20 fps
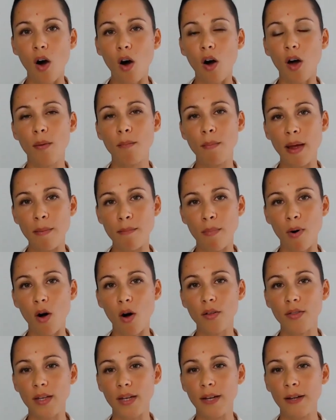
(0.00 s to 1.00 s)
on my
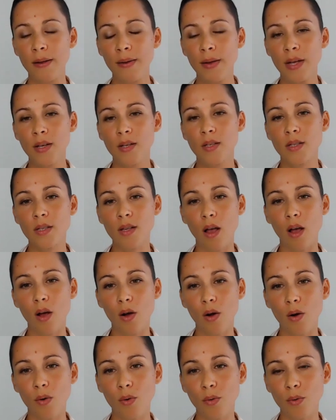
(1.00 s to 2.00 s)
body.
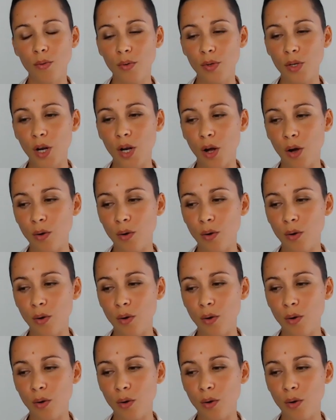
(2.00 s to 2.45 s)
So,